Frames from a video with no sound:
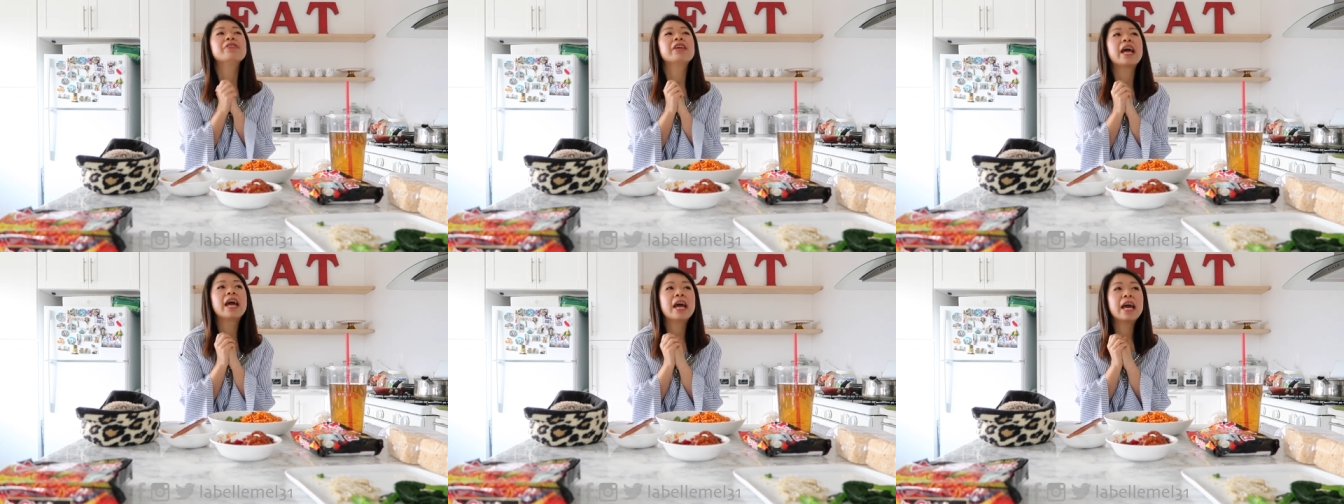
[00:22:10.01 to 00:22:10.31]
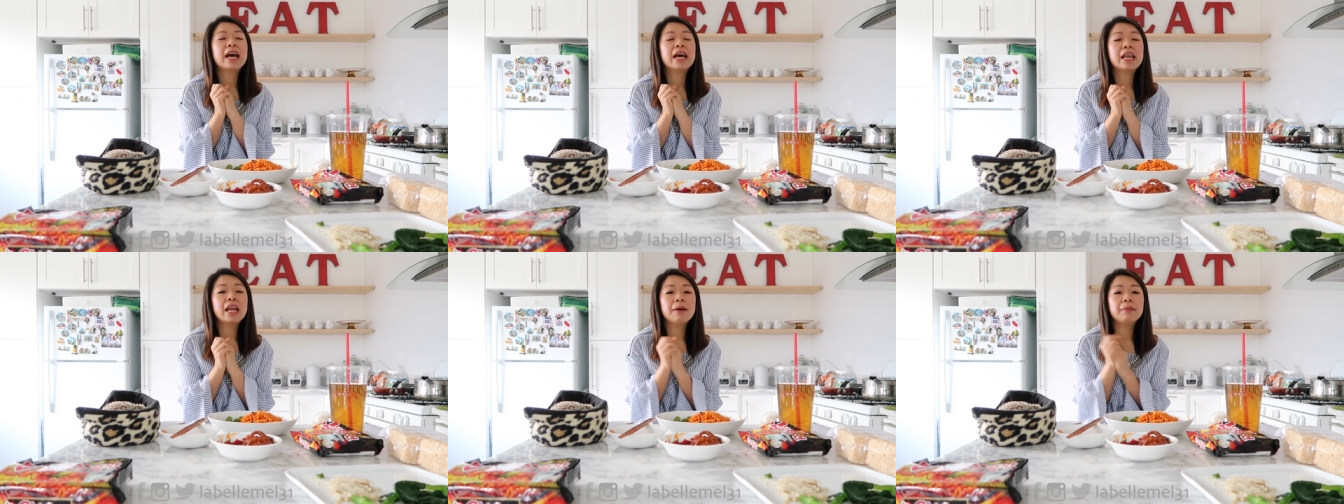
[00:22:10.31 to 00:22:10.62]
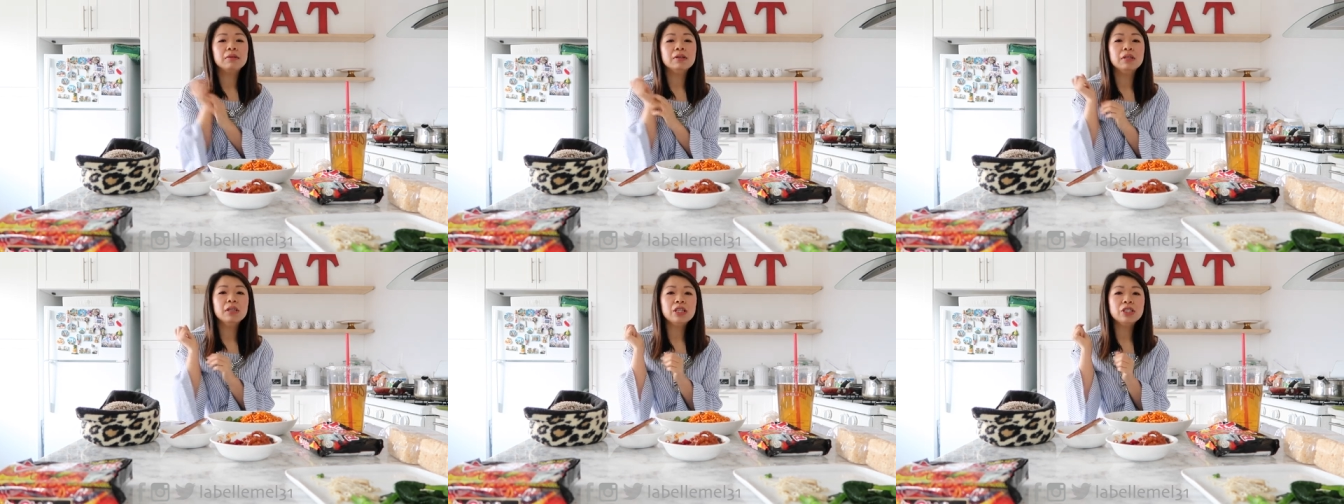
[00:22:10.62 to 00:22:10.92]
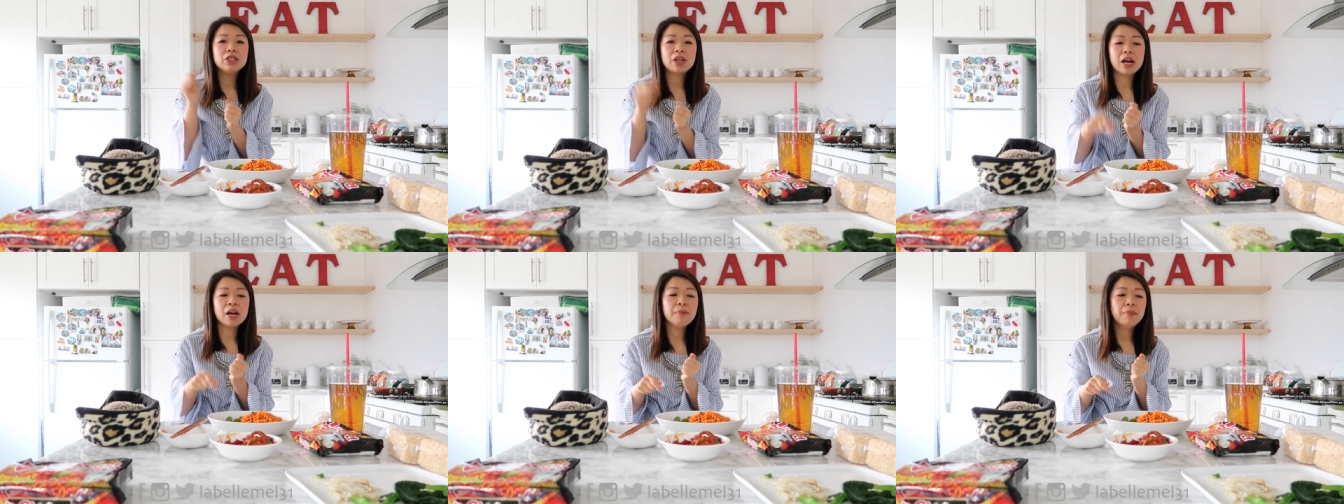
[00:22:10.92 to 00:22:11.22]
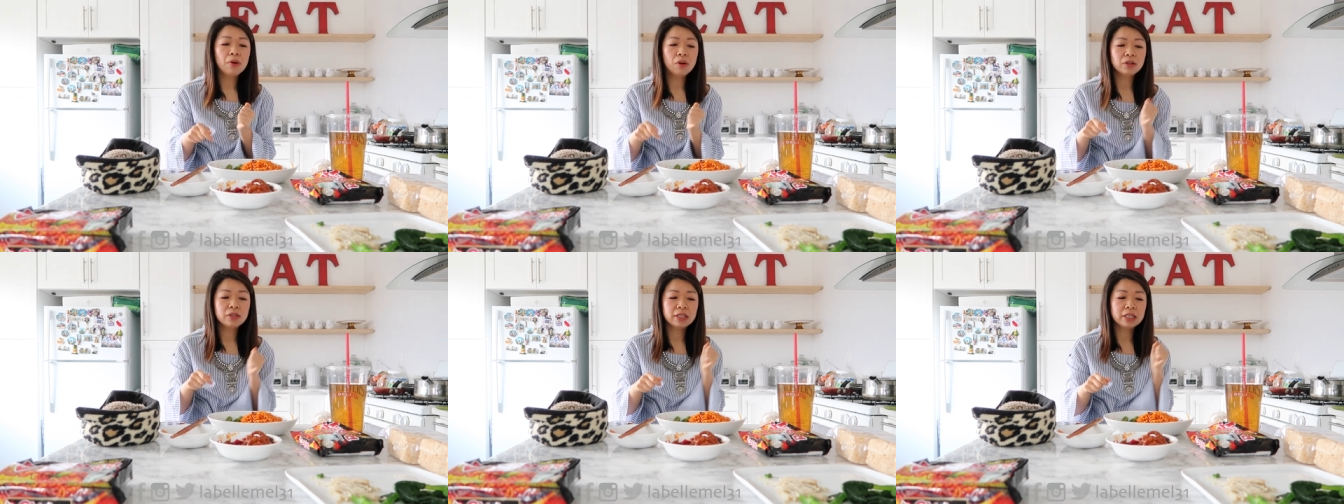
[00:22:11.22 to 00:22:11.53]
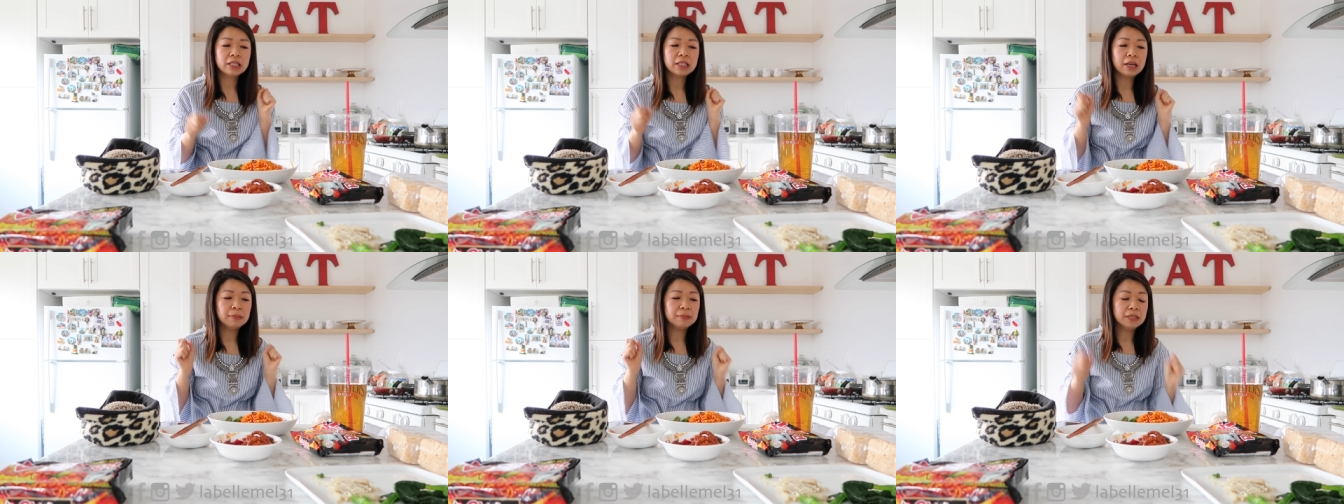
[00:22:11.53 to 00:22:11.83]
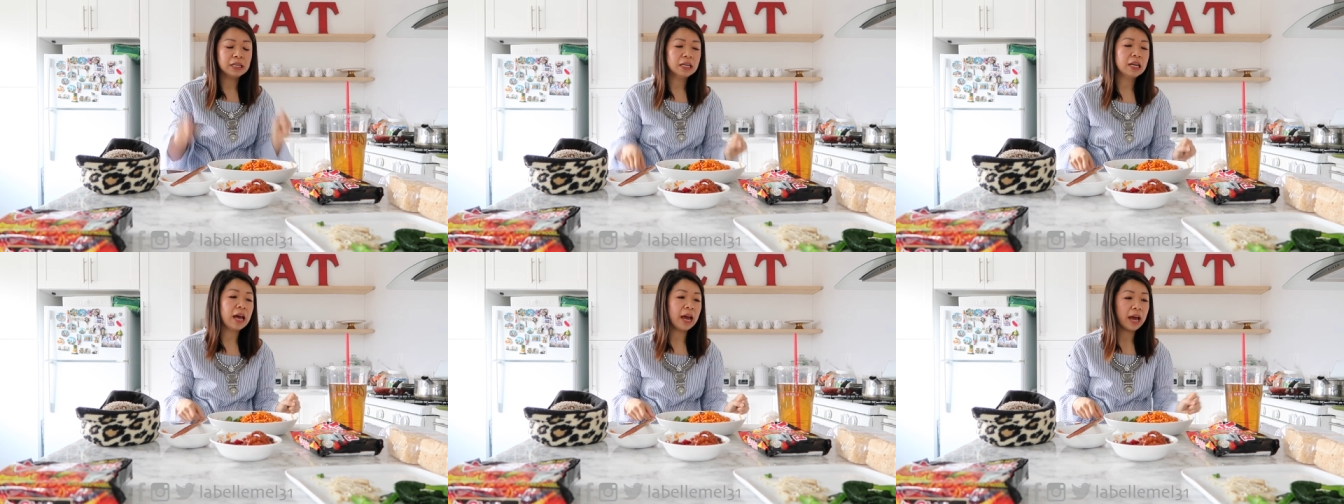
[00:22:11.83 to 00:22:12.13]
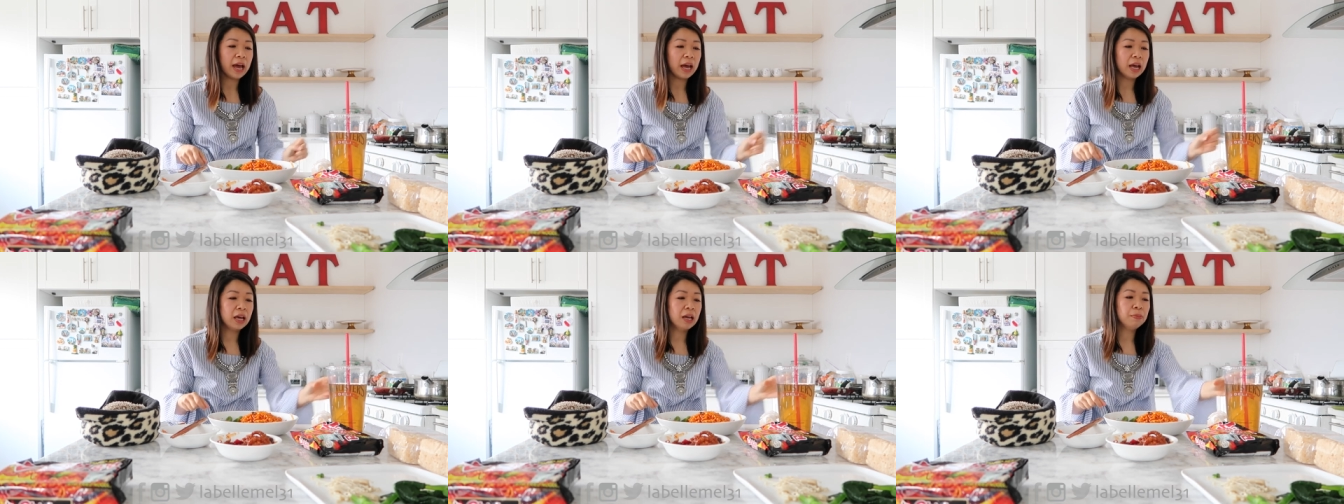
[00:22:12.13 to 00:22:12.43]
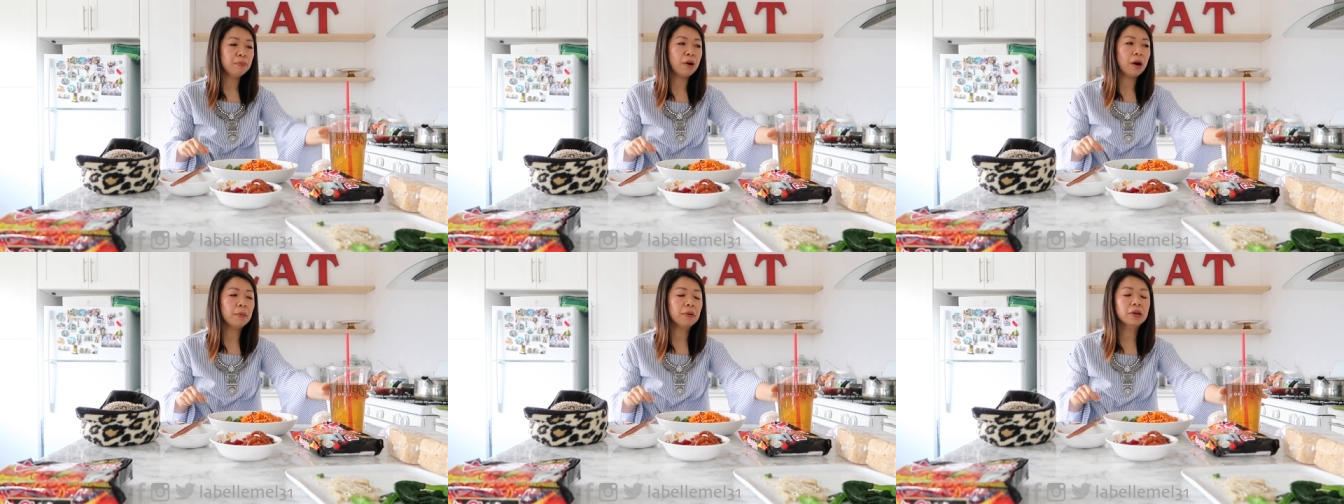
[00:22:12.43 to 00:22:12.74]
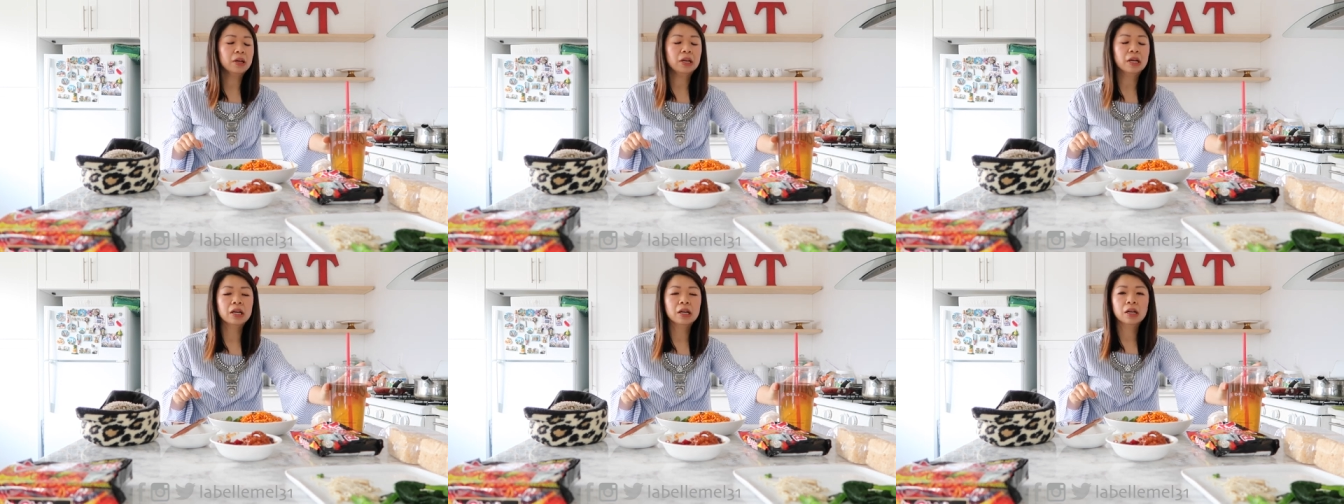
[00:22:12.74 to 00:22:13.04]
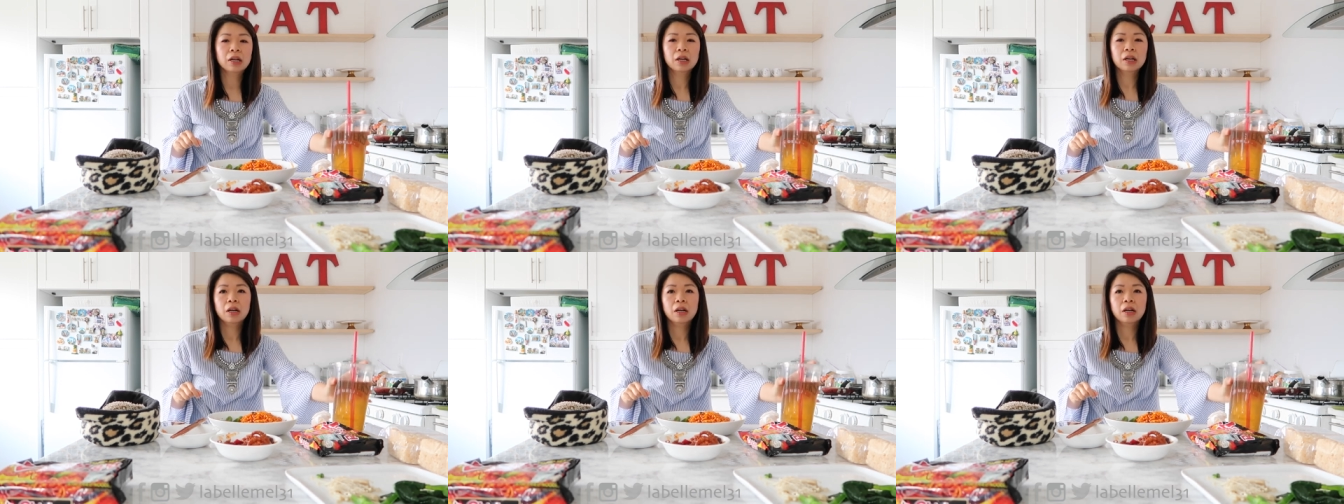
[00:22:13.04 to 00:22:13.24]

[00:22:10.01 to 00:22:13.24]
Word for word: And I'm gonna try to post this up today, probably